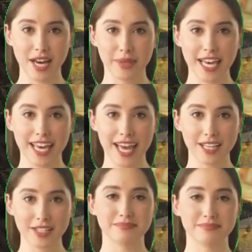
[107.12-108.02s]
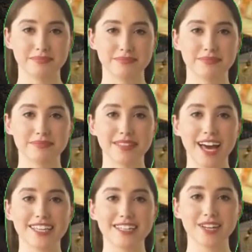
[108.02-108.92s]
meals and the service staff were
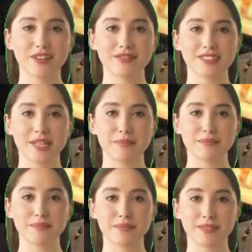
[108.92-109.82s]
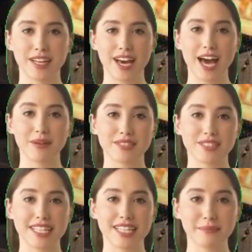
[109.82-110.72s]
friendly and professional. There was a
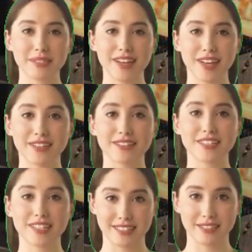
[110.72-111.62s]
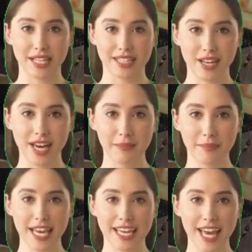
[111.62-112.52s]
7-Eleven just steps away as well
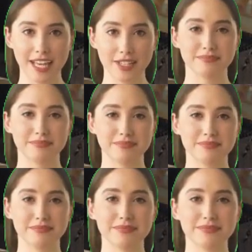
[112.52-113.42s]
as other amenities such as